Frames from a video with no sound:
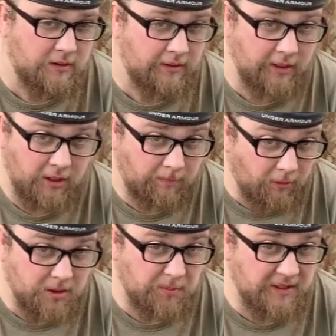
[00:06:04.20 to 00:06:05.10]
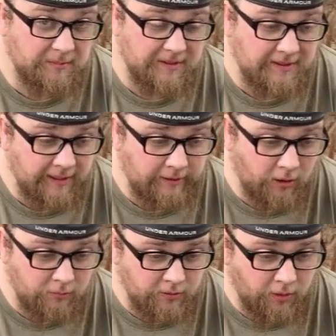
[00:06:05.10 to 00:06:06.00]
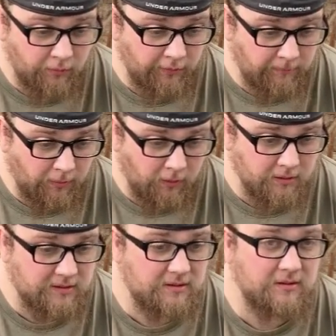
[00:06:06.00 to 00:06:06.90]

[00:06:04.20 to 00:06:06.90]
They're a parts place, but they don't know their parts.